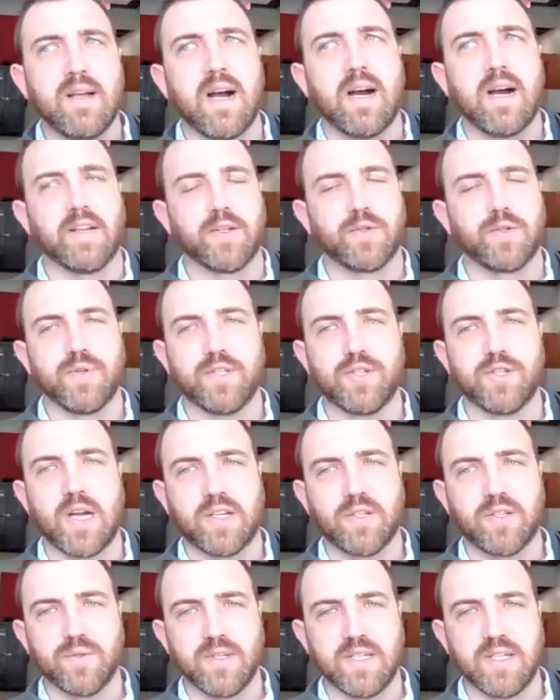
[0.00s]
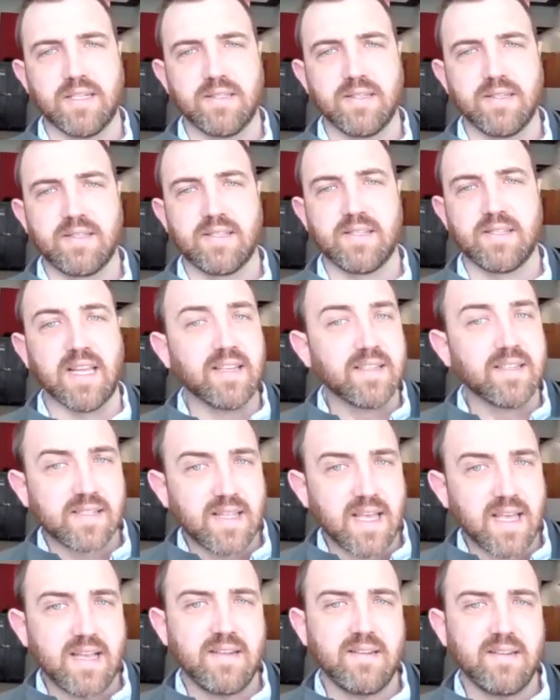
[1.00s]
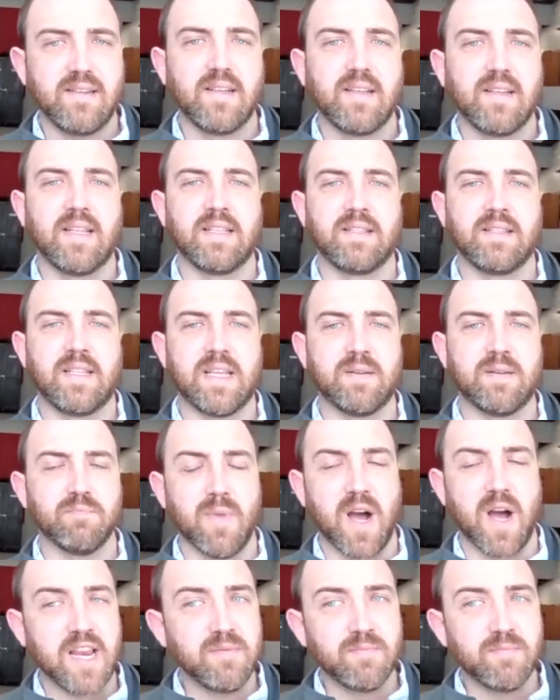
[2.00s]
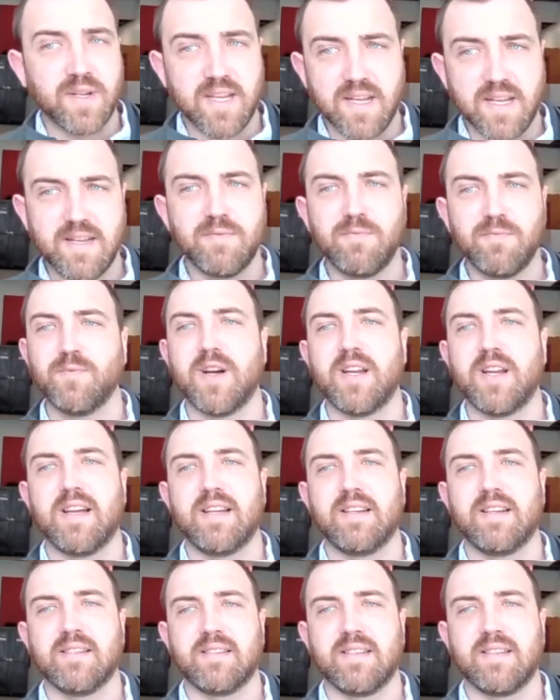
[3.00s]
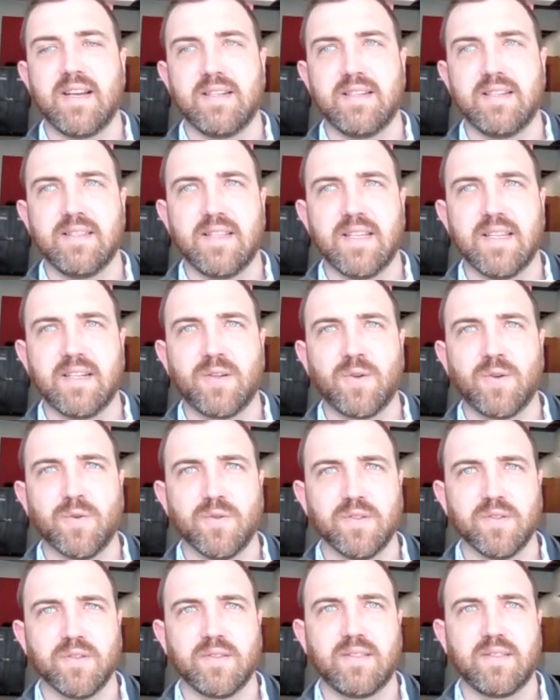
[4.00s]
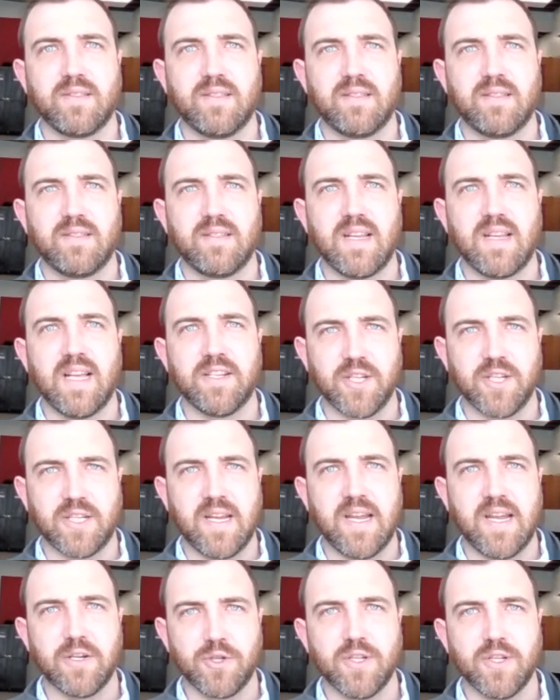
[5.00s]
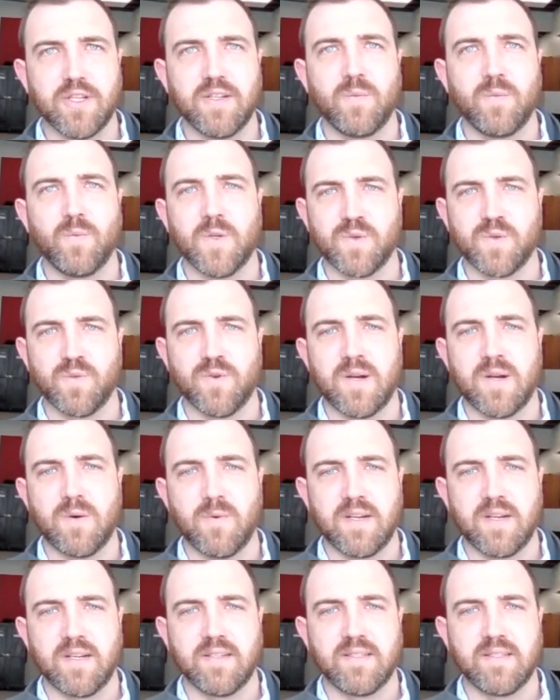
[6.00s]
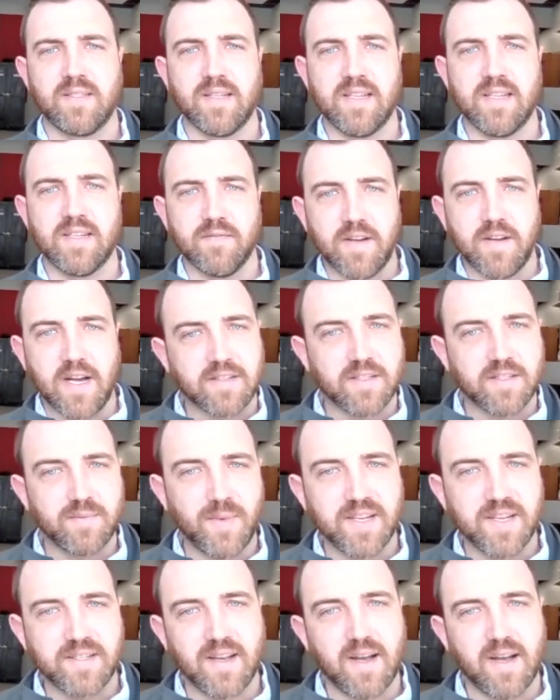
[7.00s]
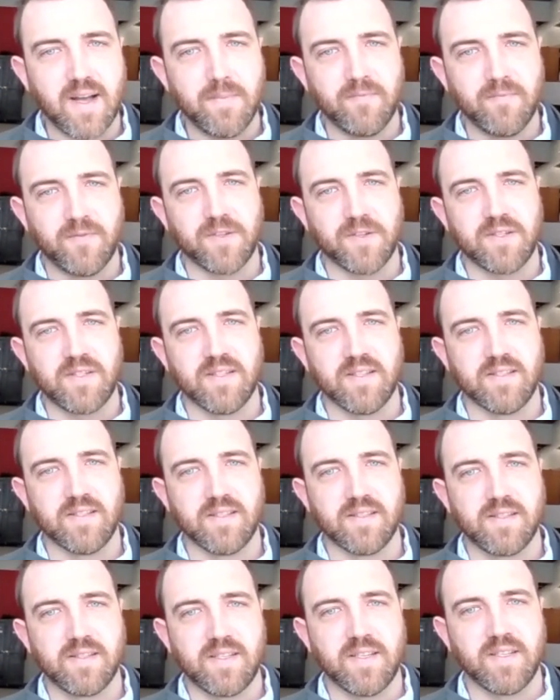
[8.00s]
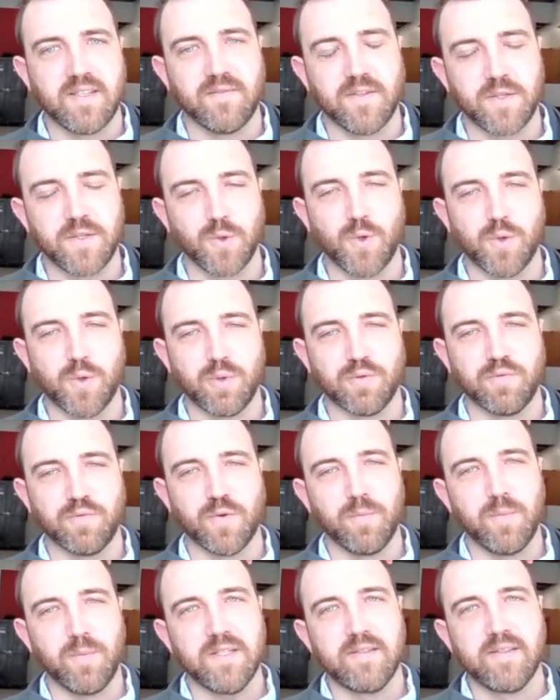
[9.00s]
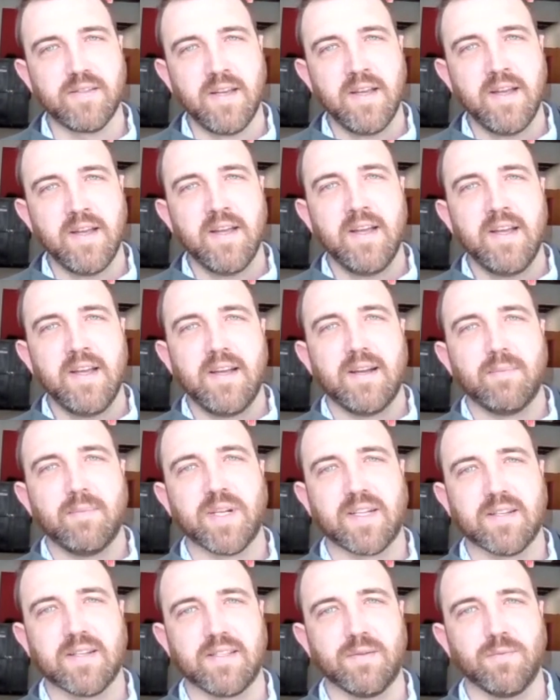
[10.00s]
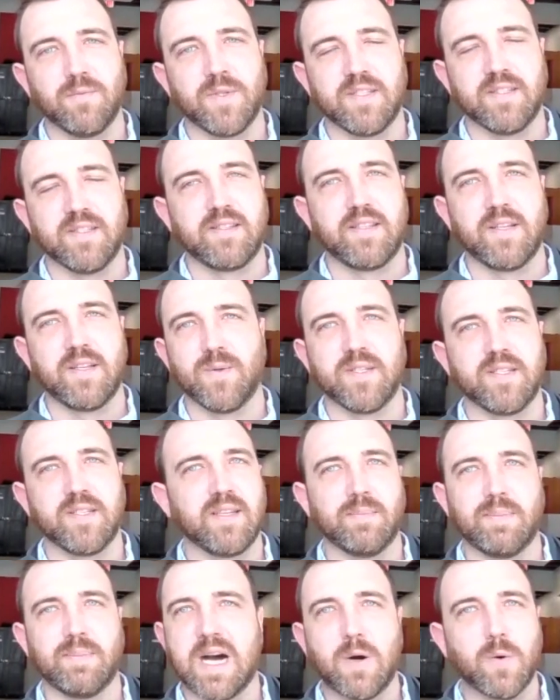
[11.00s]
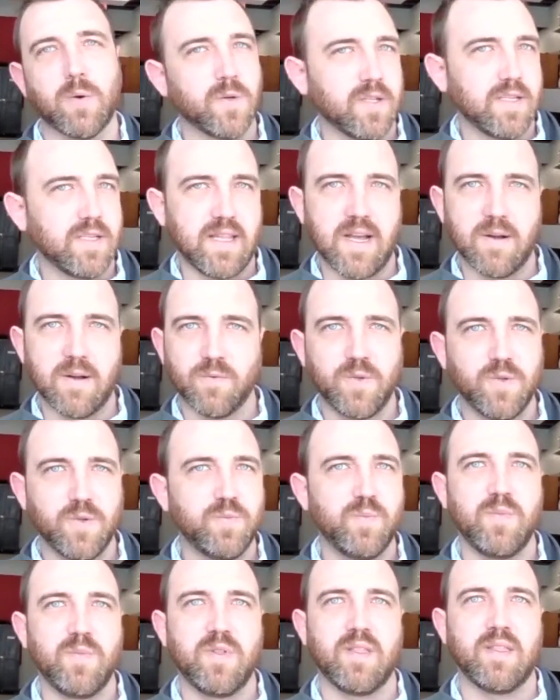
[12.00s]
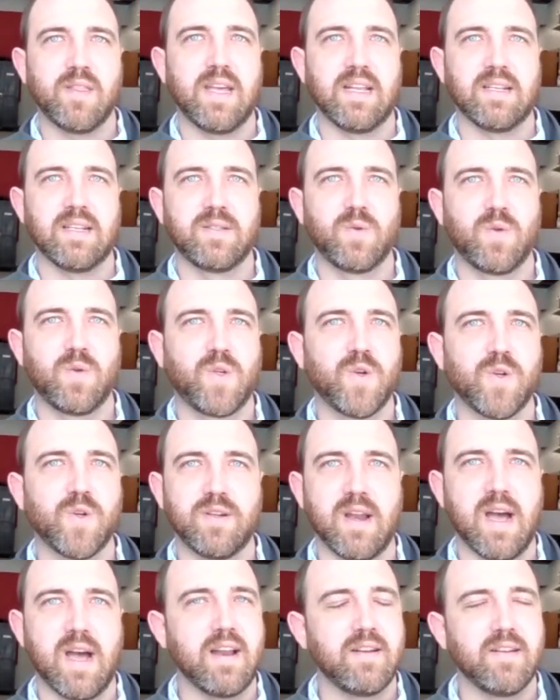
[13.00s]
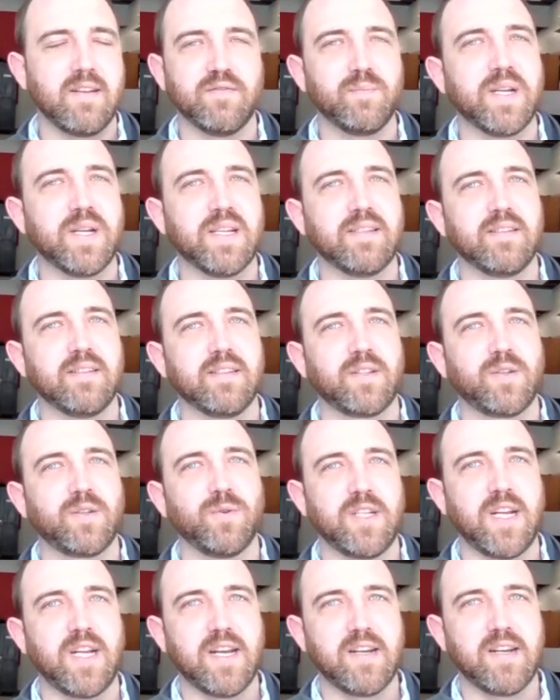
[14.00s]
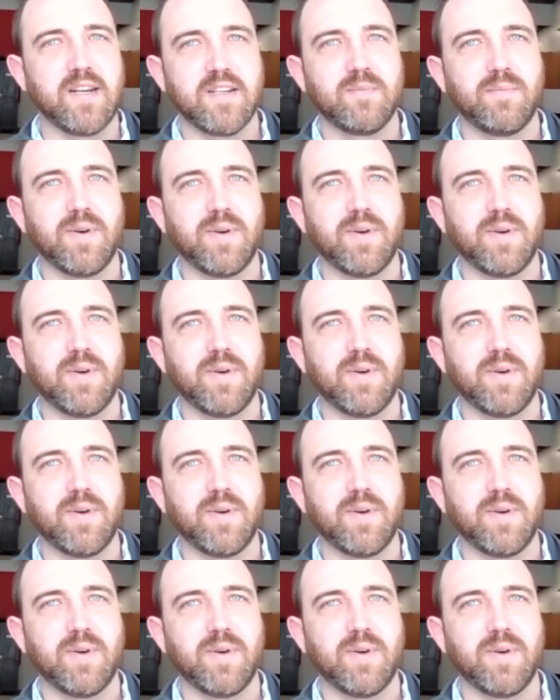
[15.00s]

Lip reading: on a trajectory since then. It might be when I decided that choral education was where I wanted to invest my time versus individual performance, because there was a power in that room that could not have been created